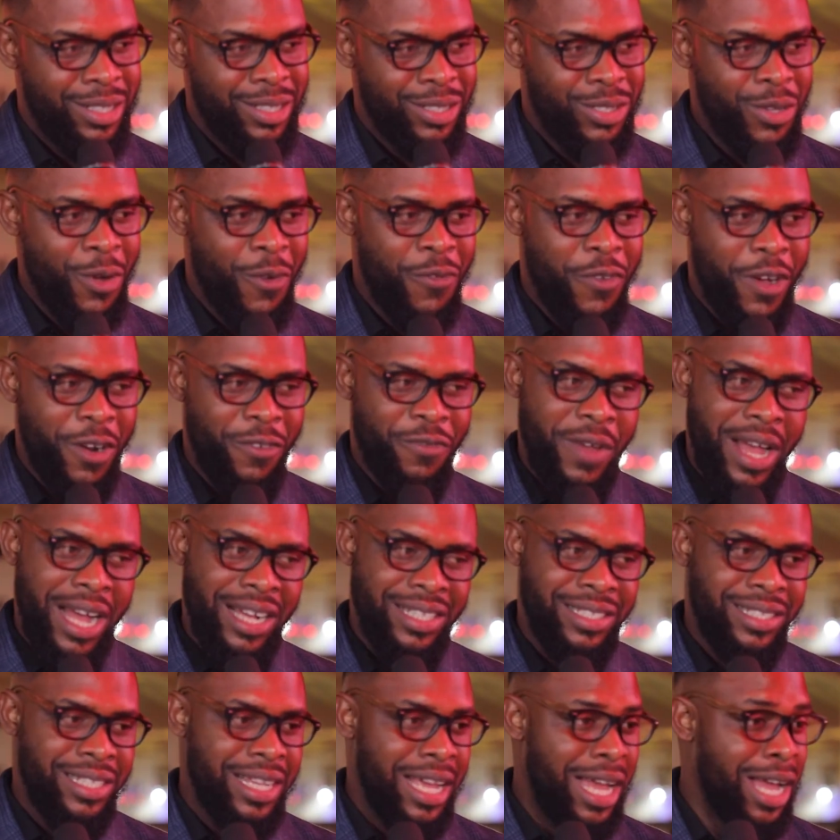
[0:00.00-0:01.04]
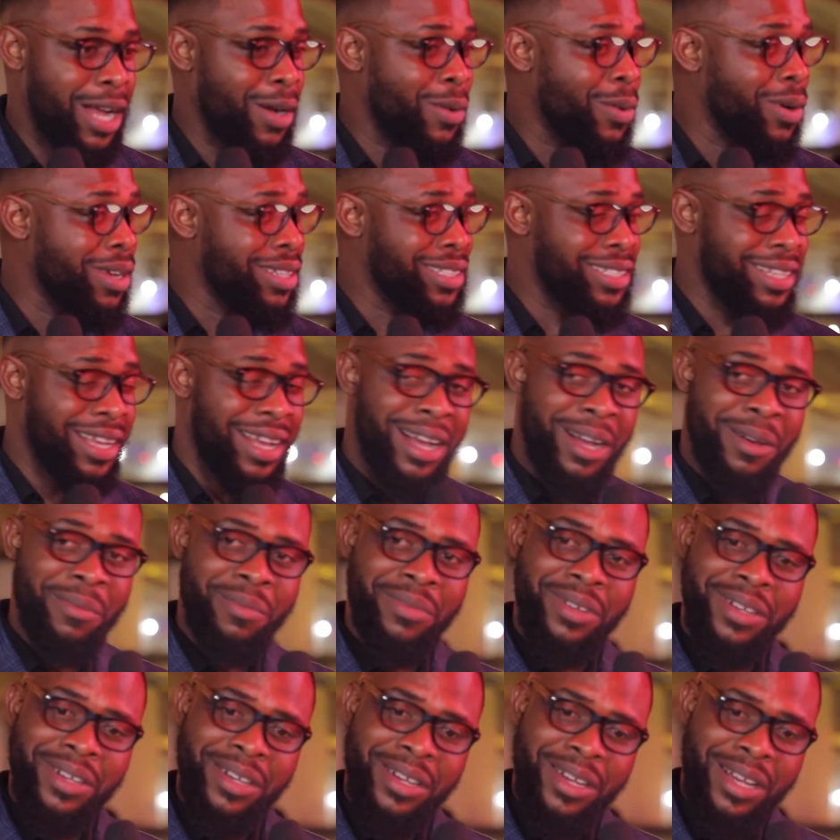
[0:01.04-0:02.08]
So fun fact, I
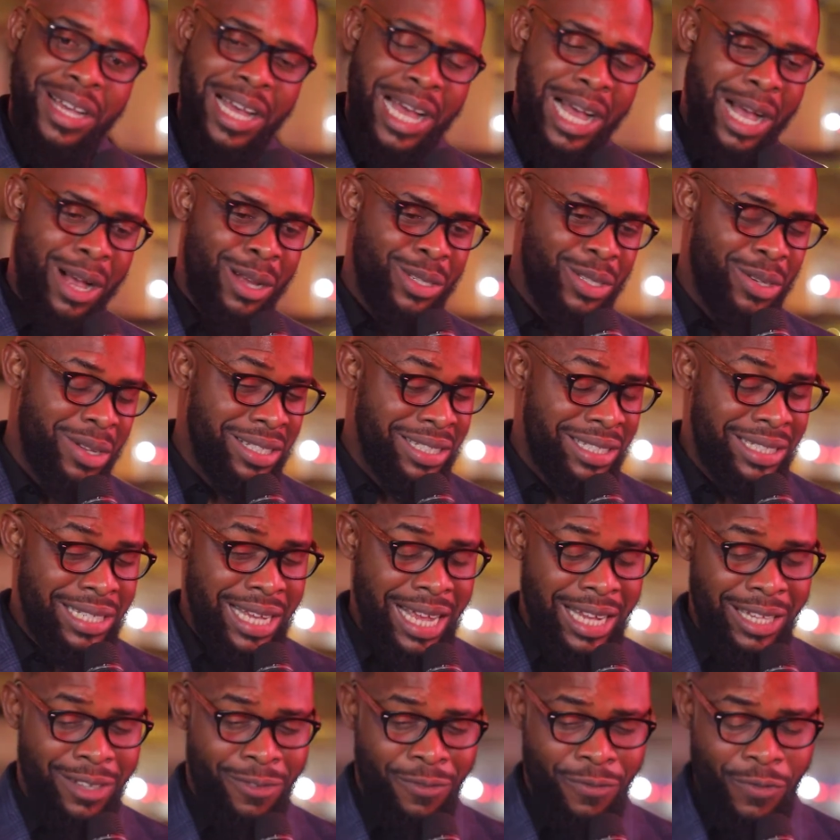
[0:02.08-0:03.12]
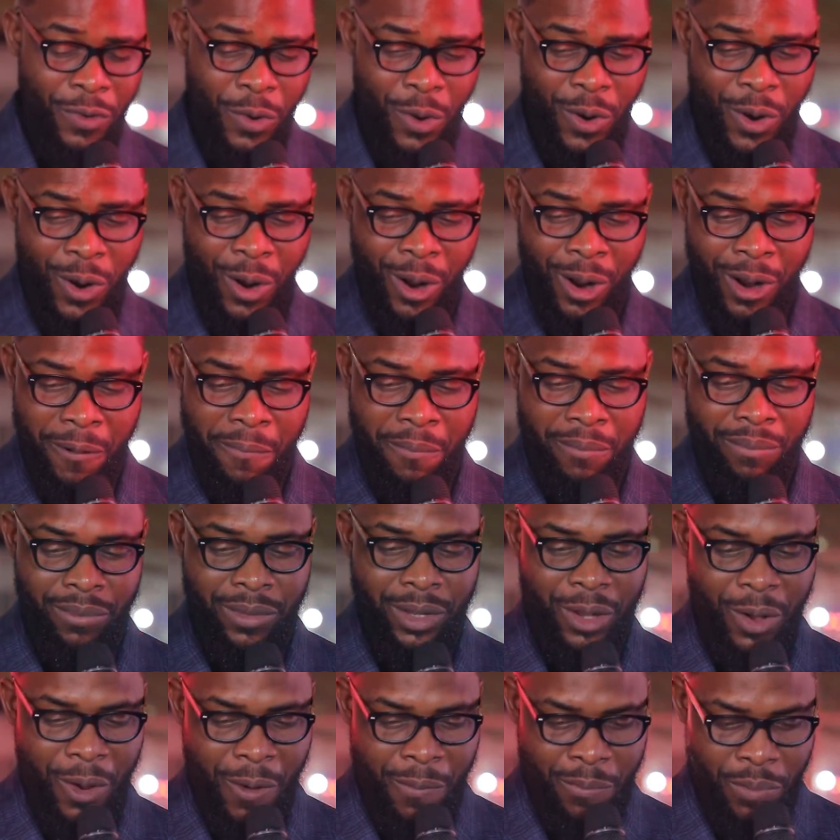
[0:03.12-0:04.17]
was on set for
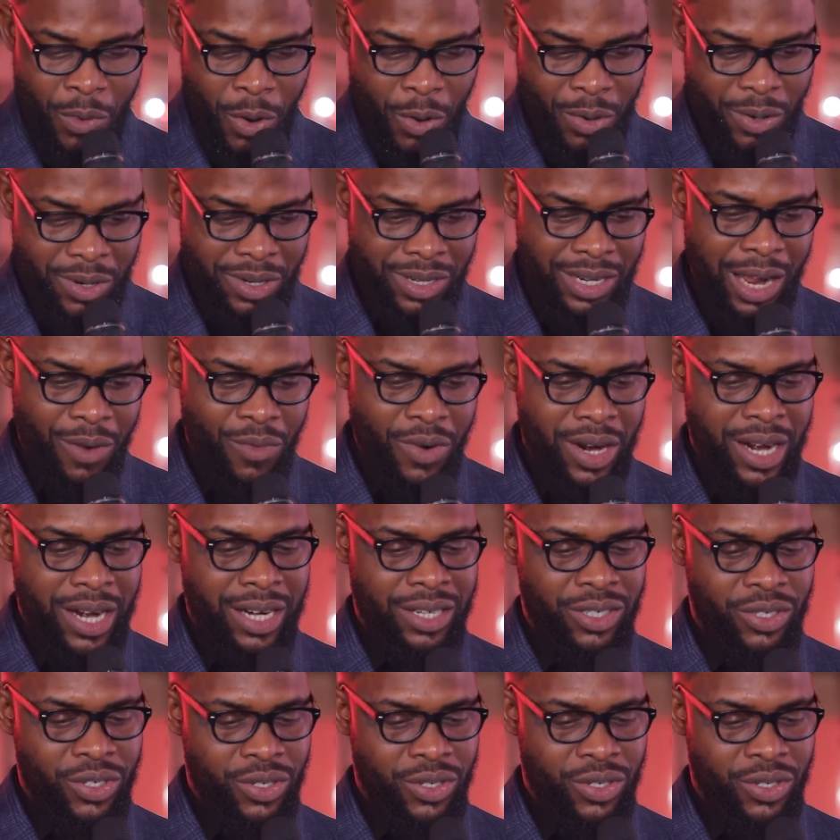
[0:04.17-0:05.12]
Unbroken, and we're